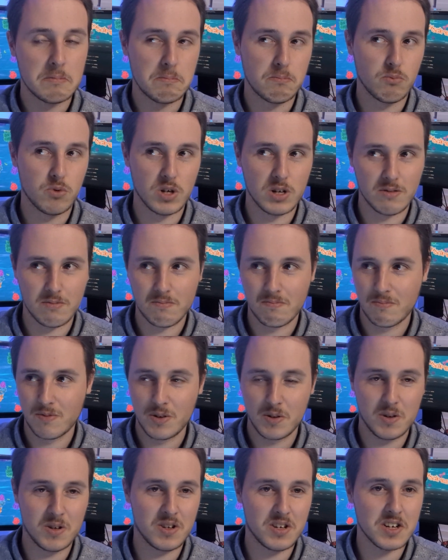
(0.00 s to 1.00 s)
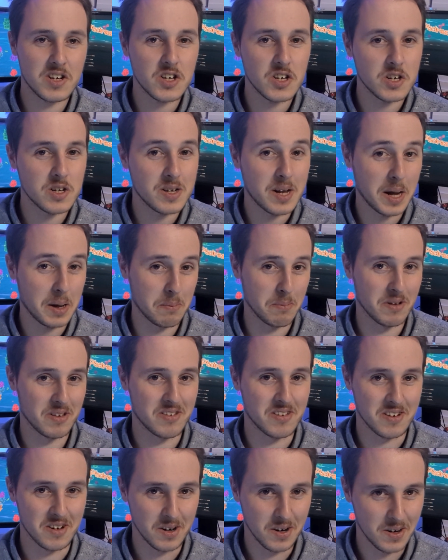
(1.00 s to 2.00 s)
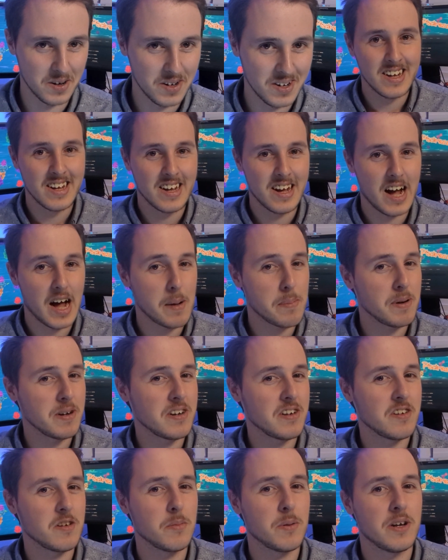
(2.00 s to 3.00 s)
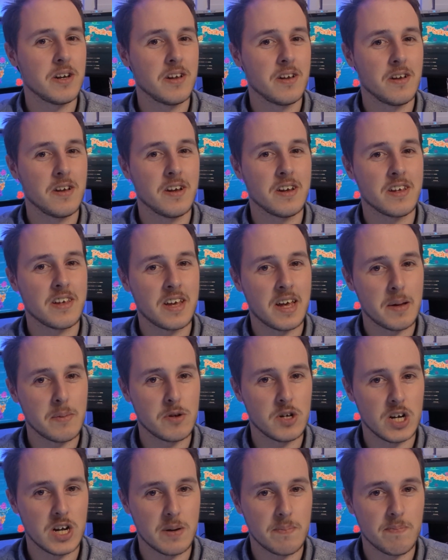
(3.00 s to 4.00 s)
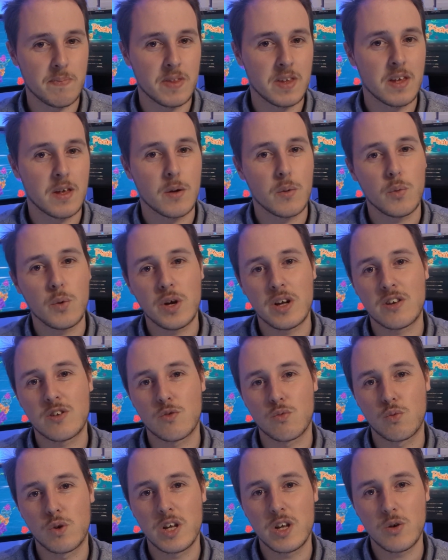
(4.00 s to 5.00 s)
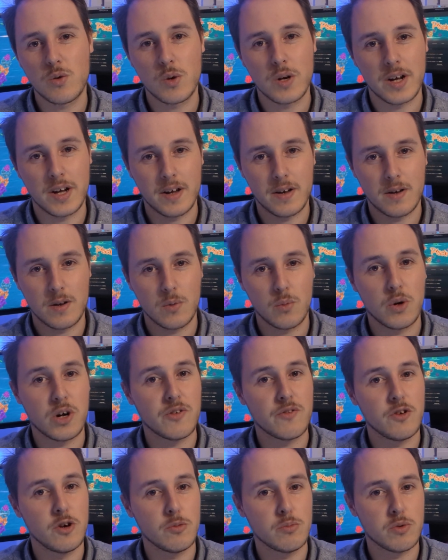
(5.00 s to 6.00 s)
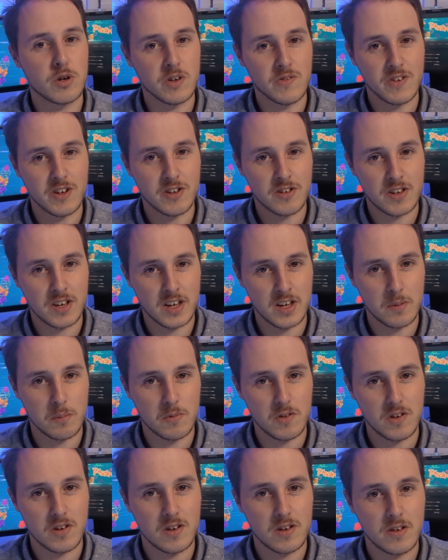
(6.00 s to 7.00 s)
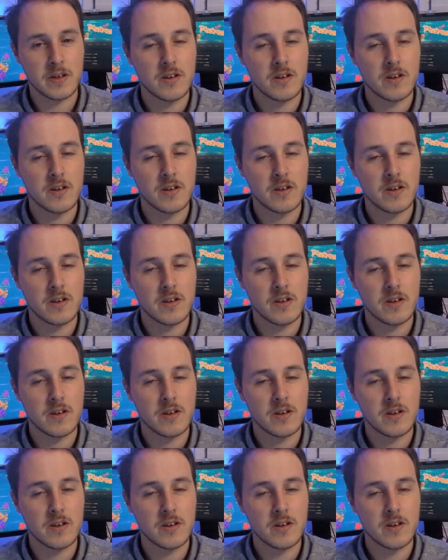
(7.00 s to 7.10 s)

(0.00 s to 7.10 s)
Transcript: well, it was actually 8 months ago, I participated in a game jam where you had to recreate one of your previous games.